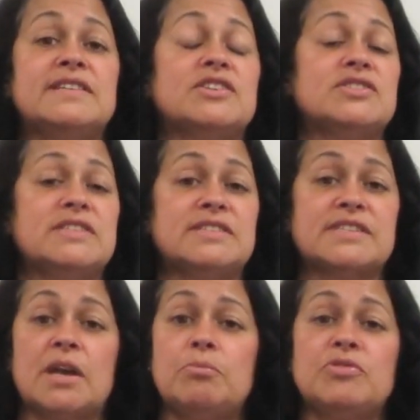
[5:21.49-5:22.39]
such as in
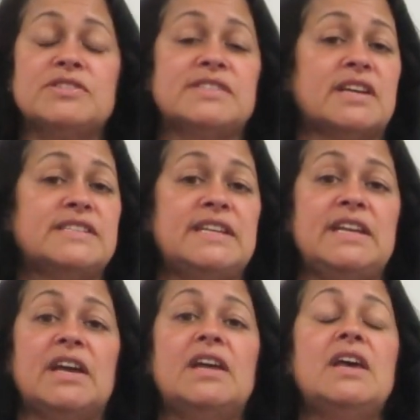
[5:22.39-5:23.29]
Cyprus,
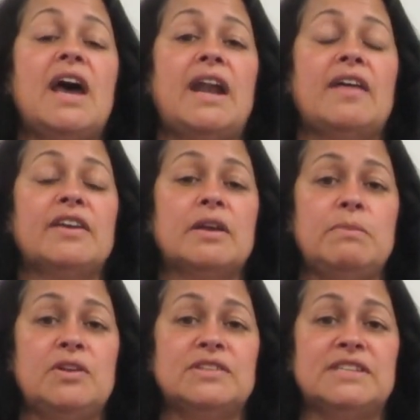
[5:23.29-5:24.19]
Sardinia, and other
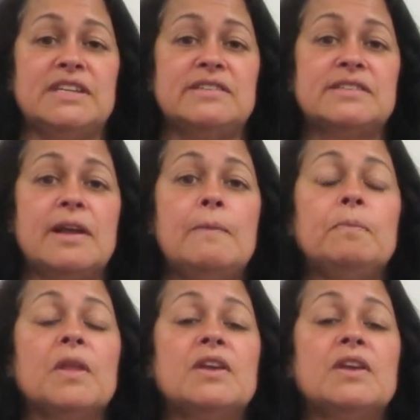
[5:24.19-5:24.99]
communities.